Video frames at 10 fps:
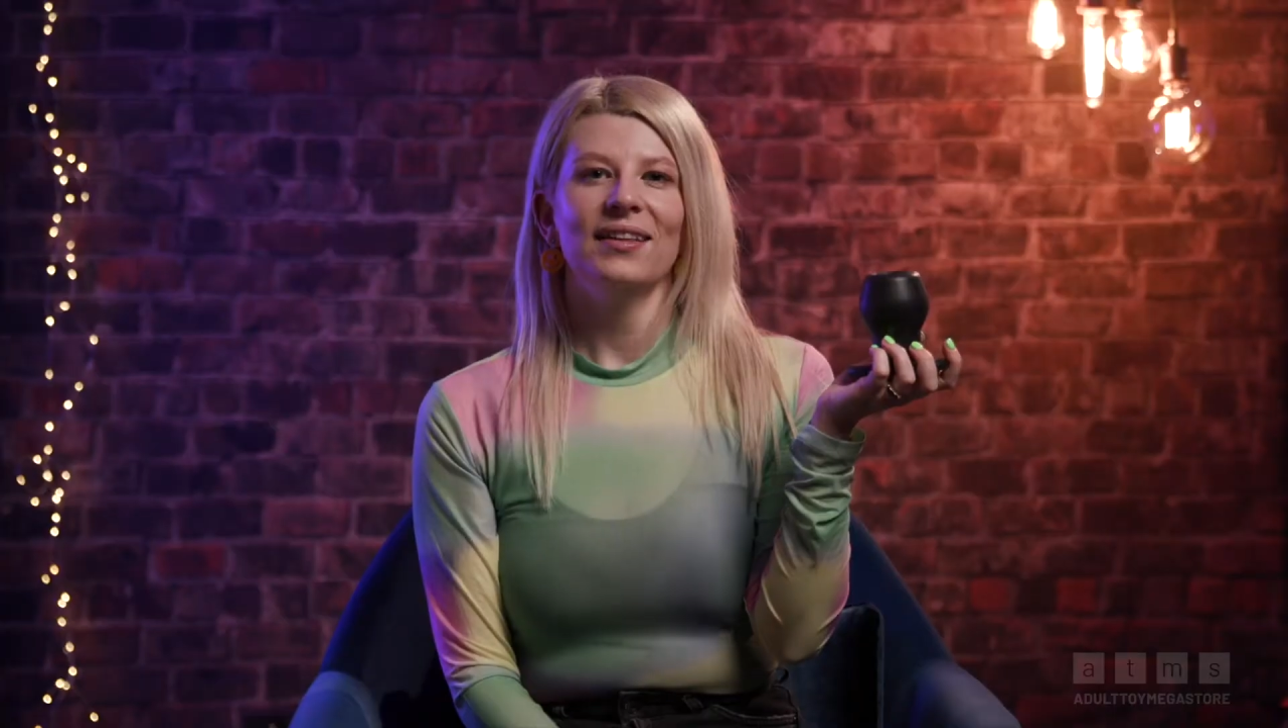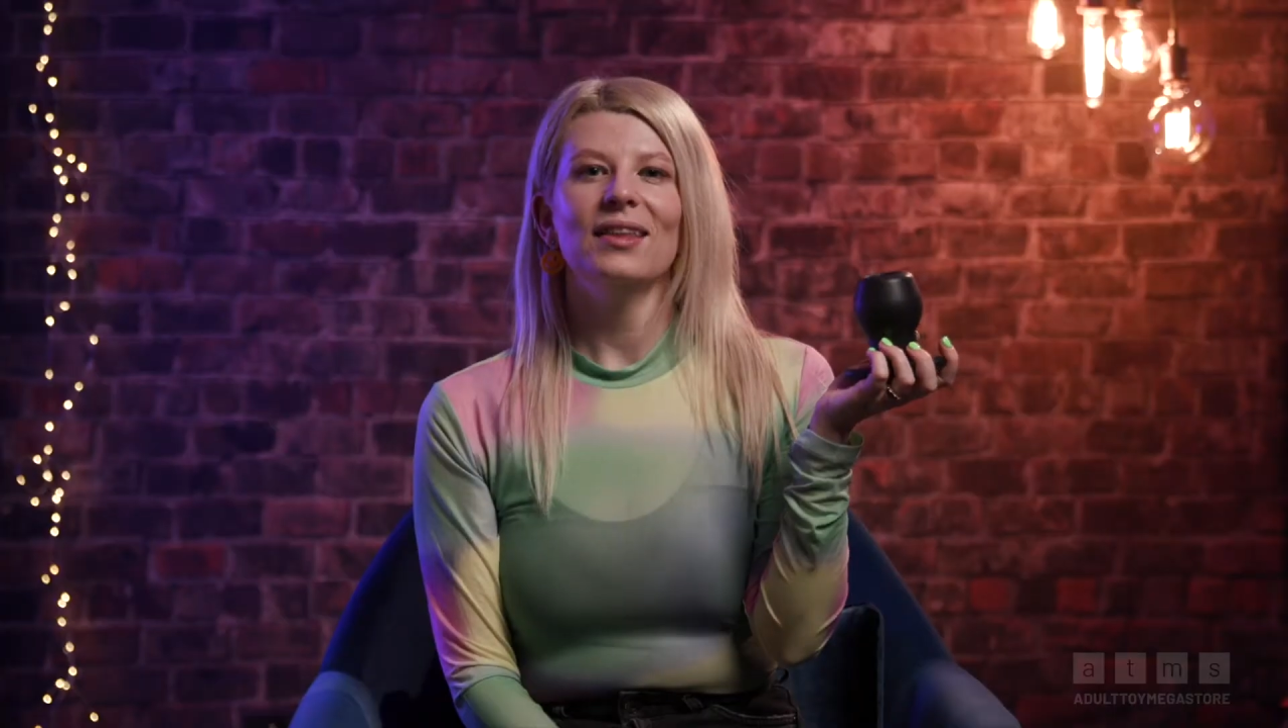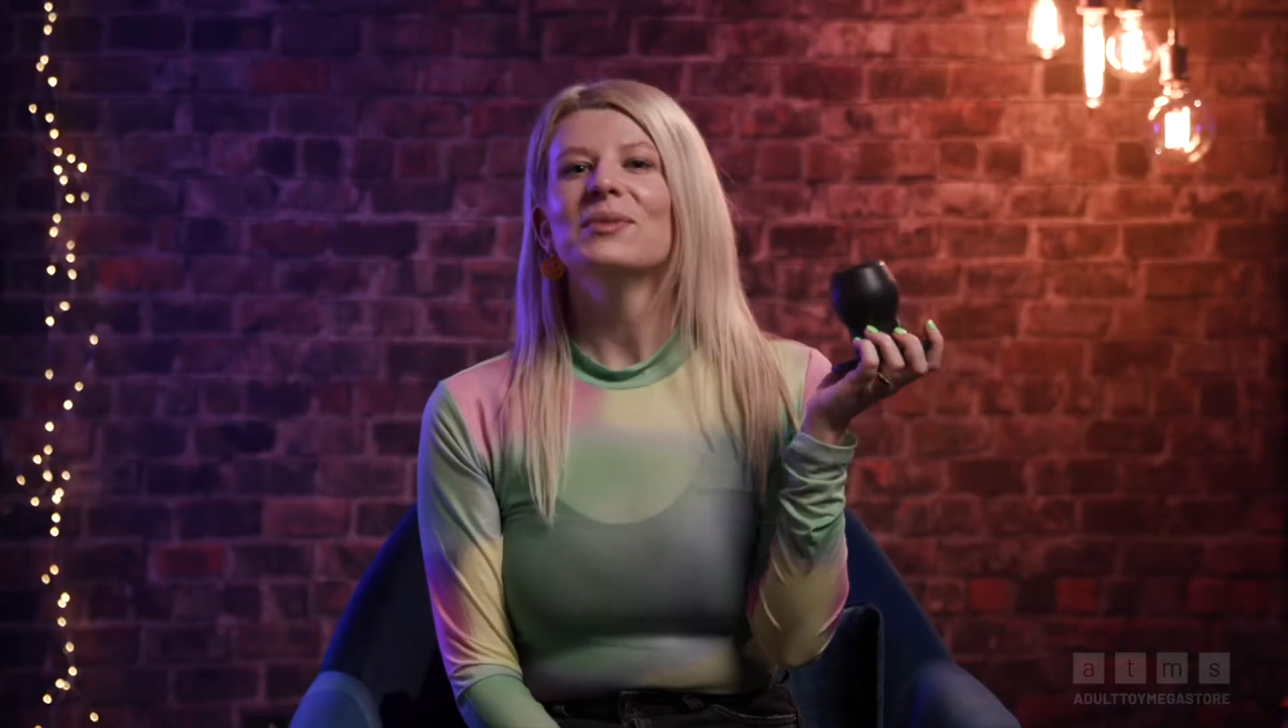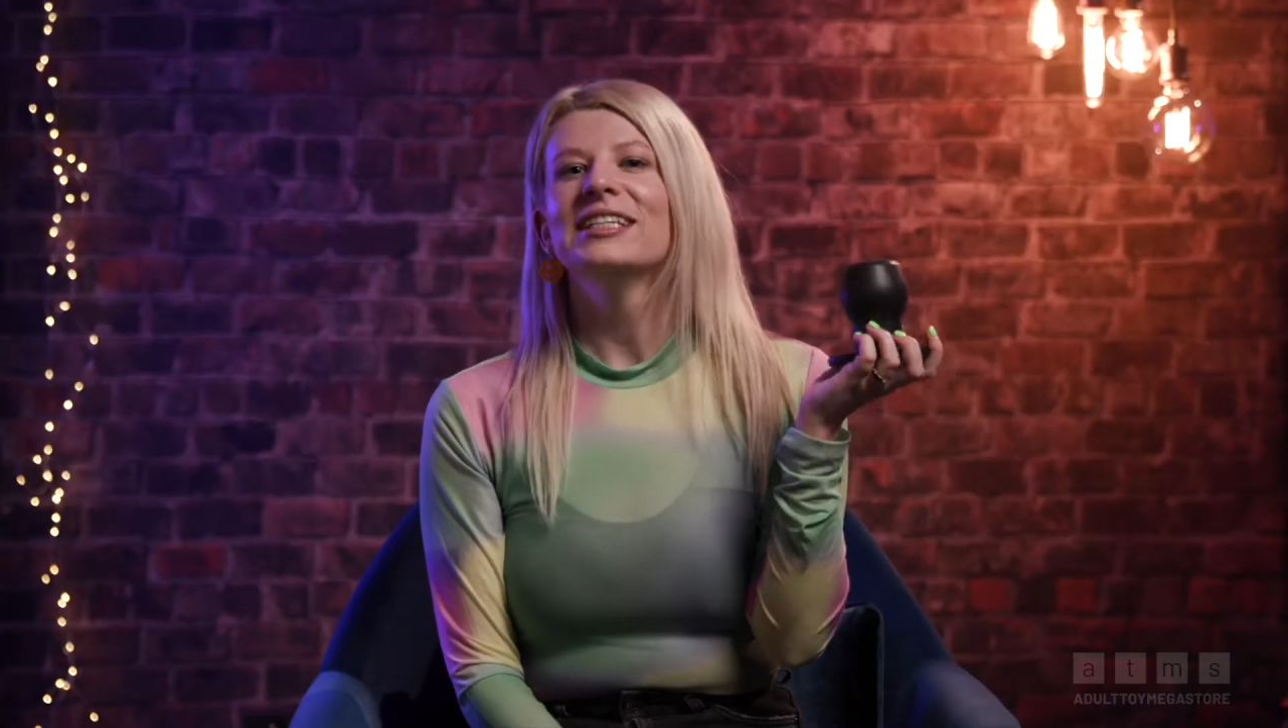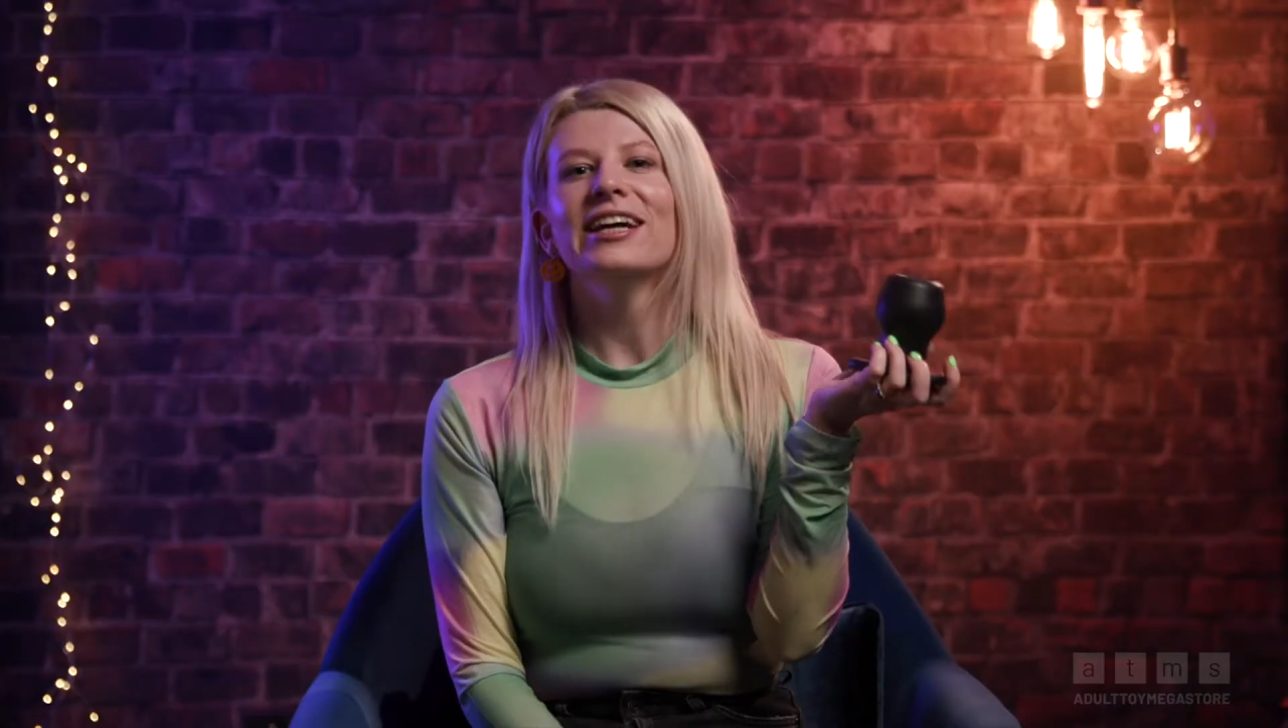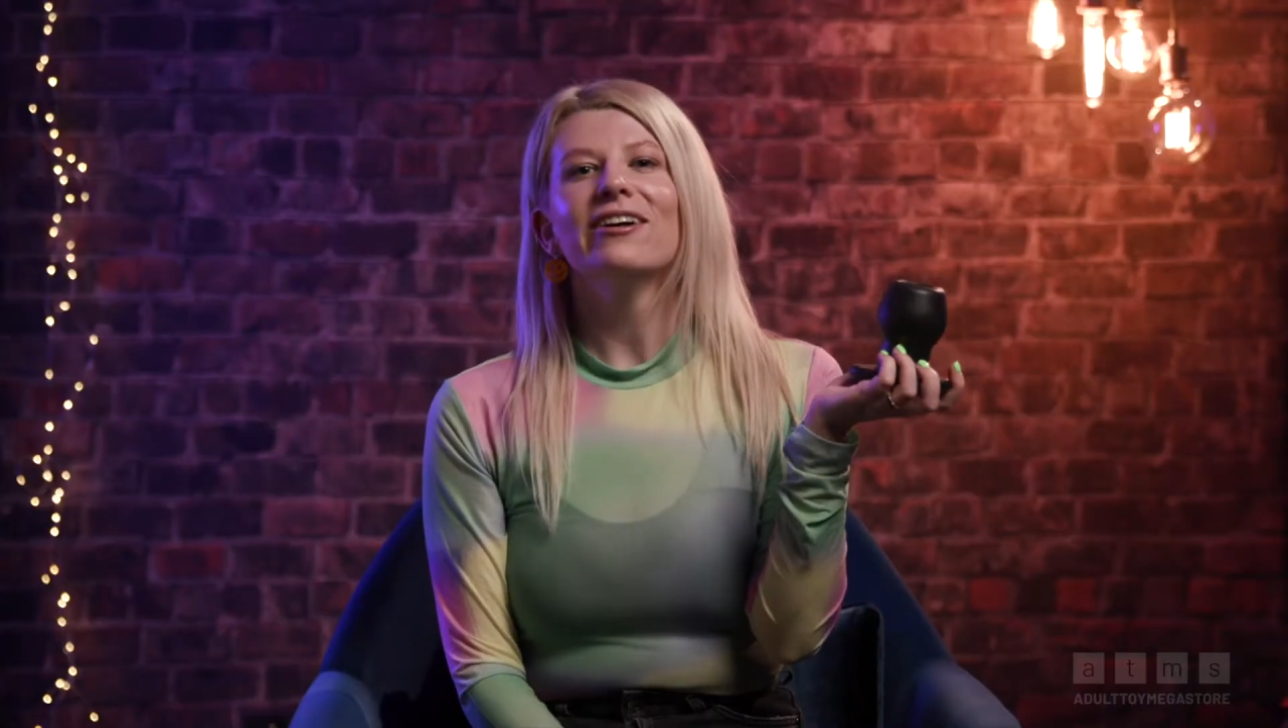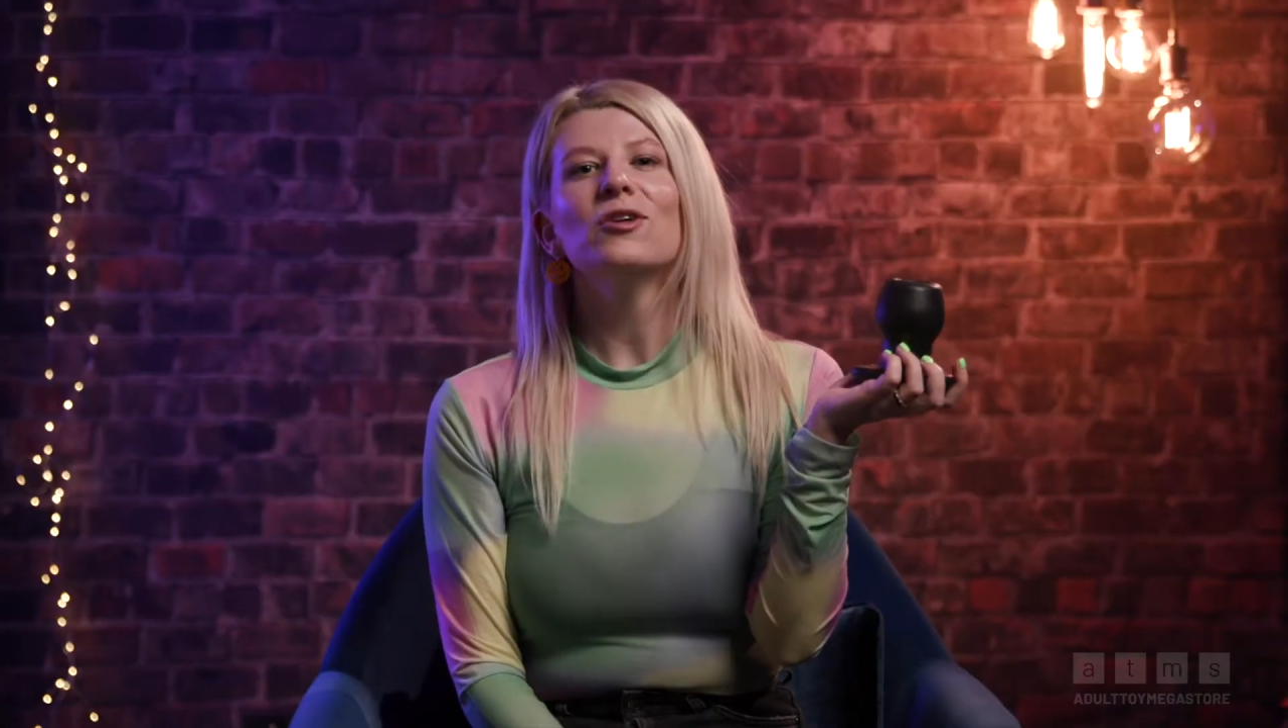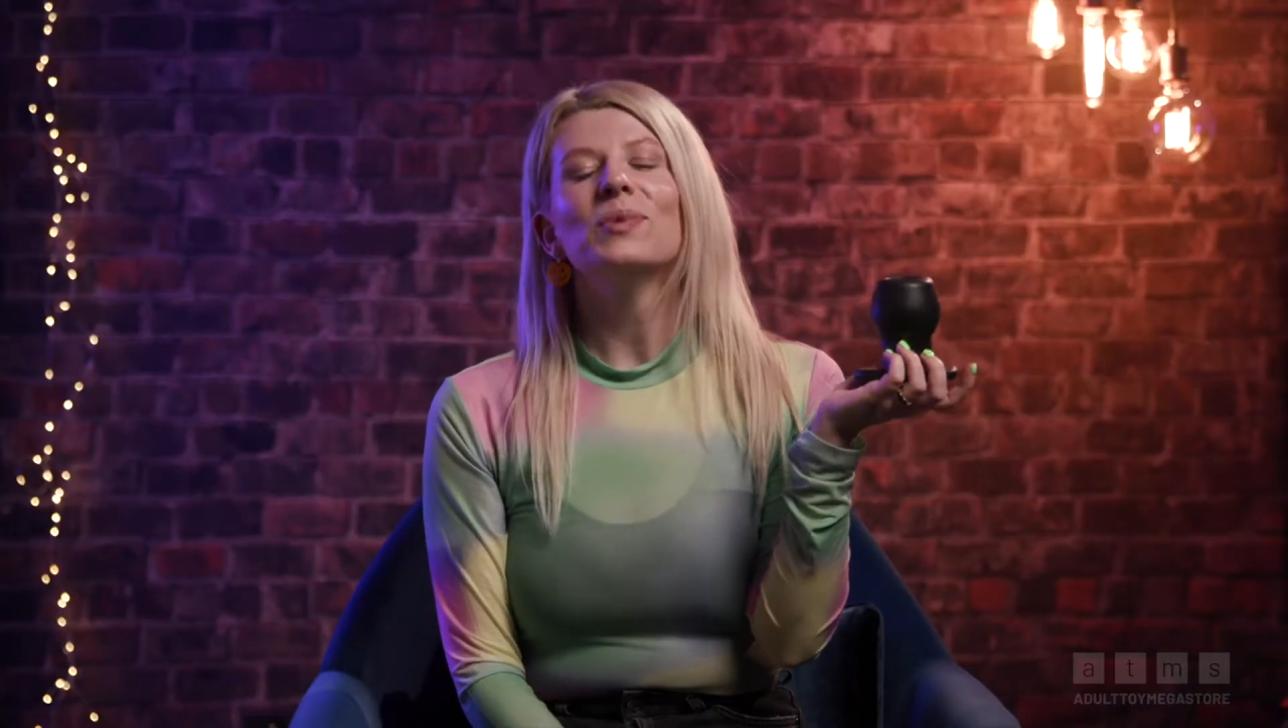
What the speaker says: The material